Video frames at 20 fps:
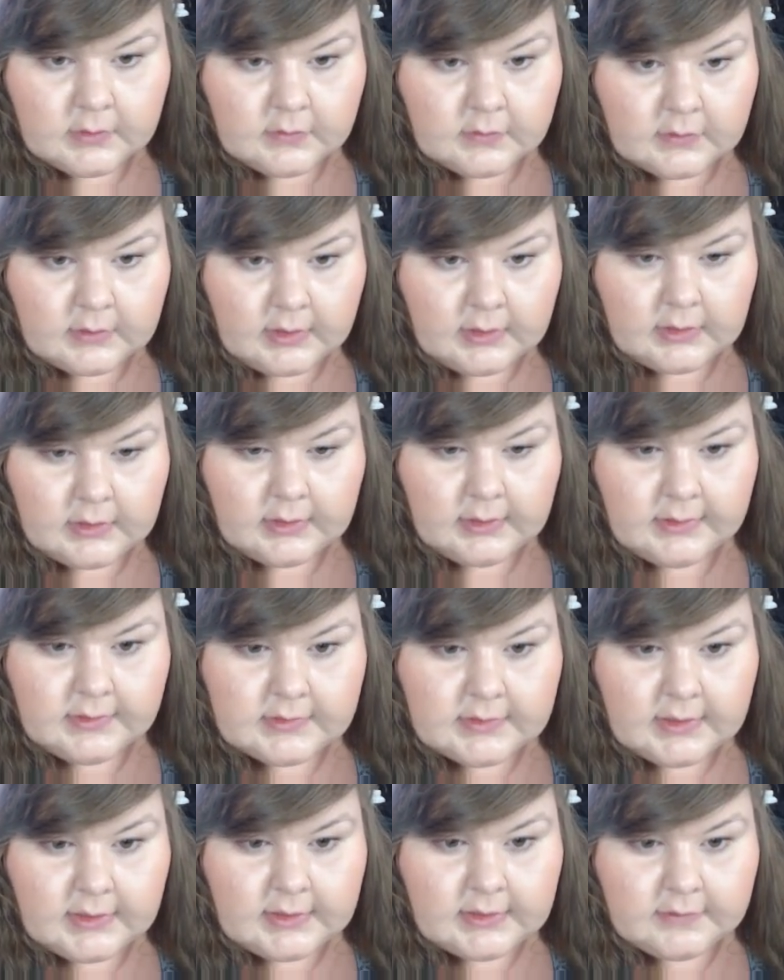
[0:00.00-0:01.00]
It's got a
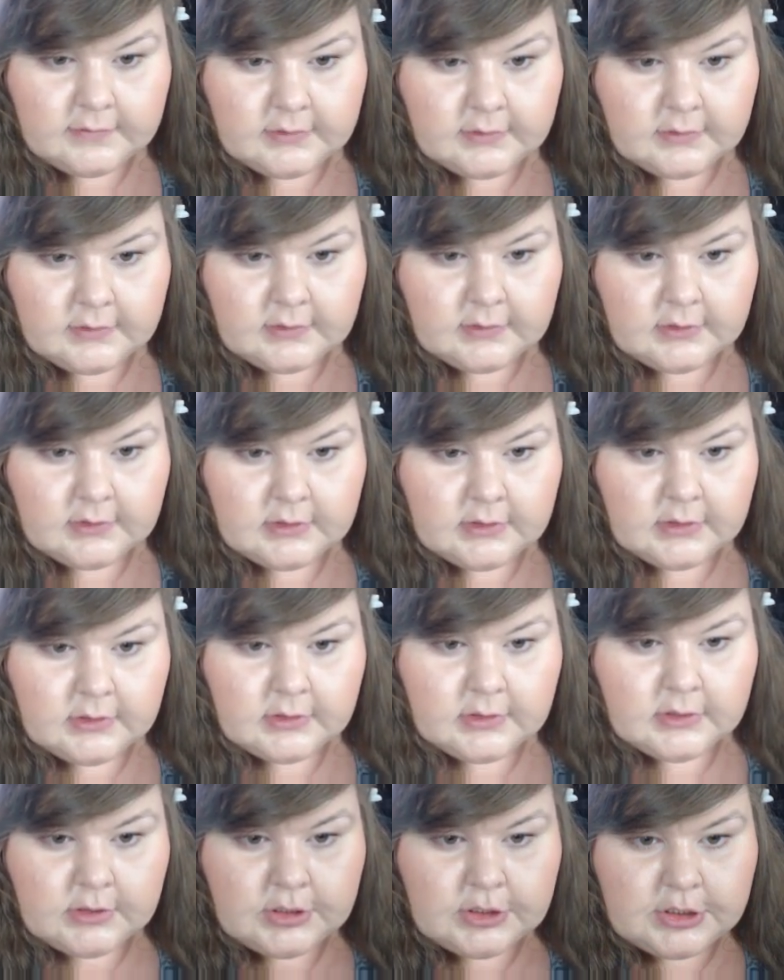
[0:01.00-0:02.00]
nice kind of
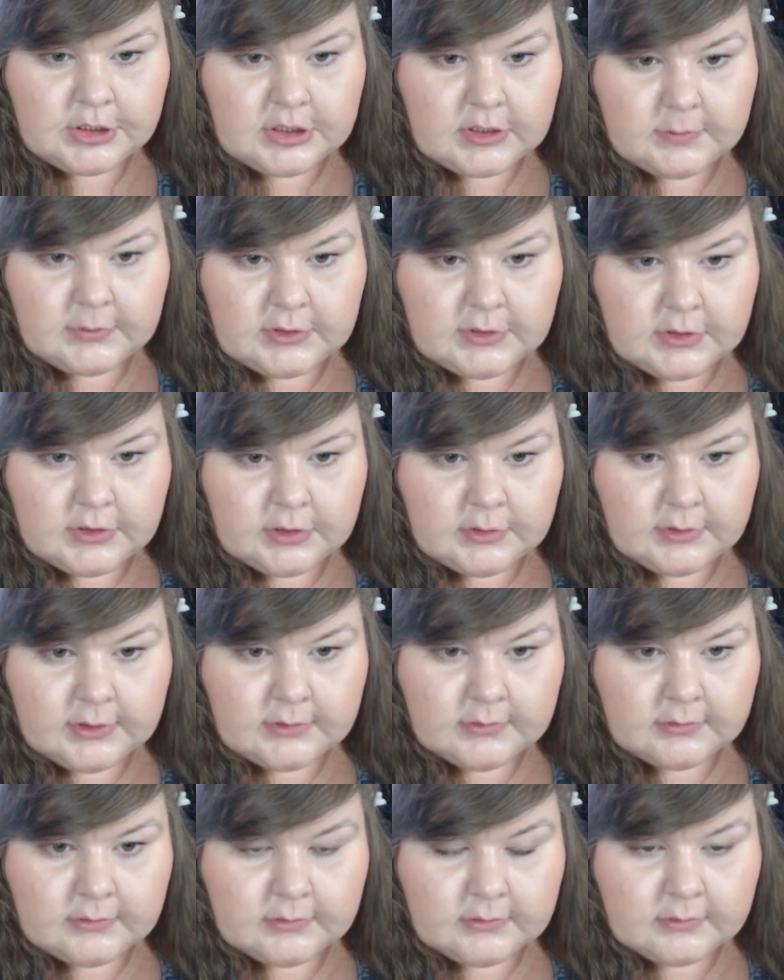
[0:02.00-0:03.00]
shimmer
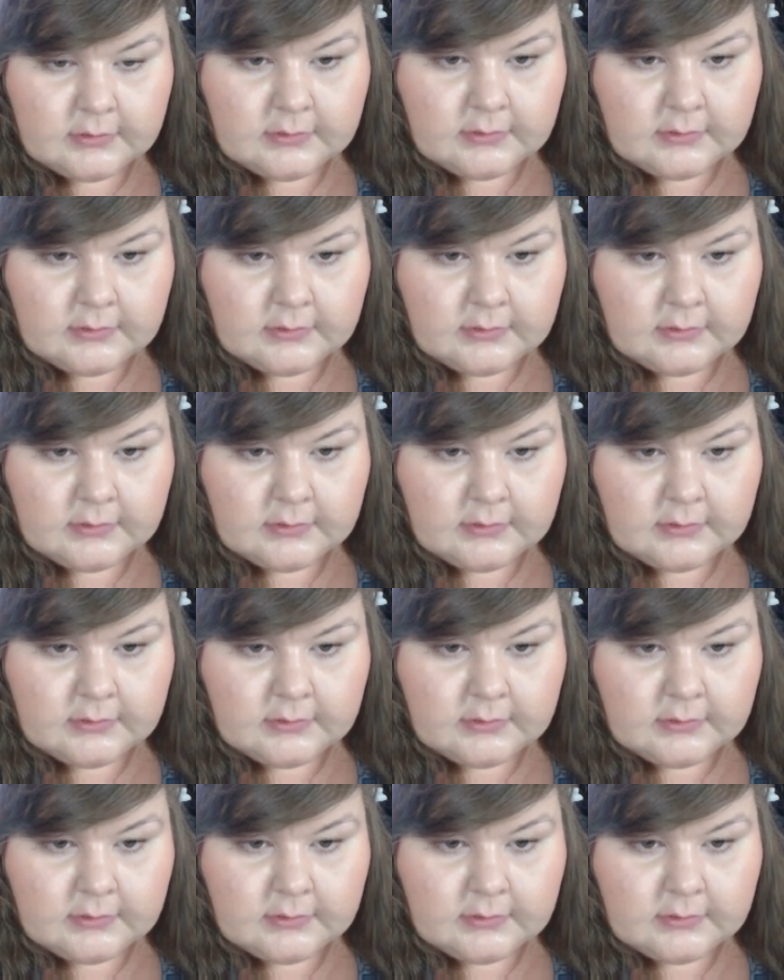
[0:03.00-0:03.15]
to it.